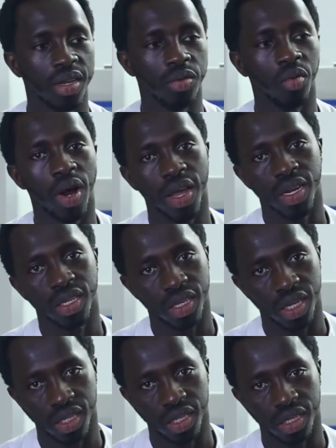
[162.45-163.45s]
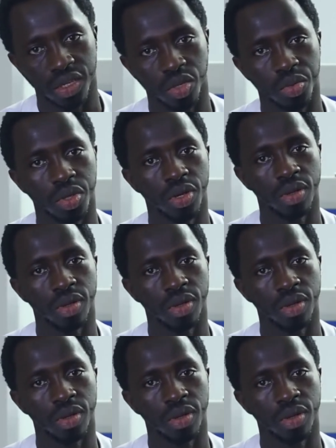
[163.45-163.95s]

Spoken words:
why it is necessary to be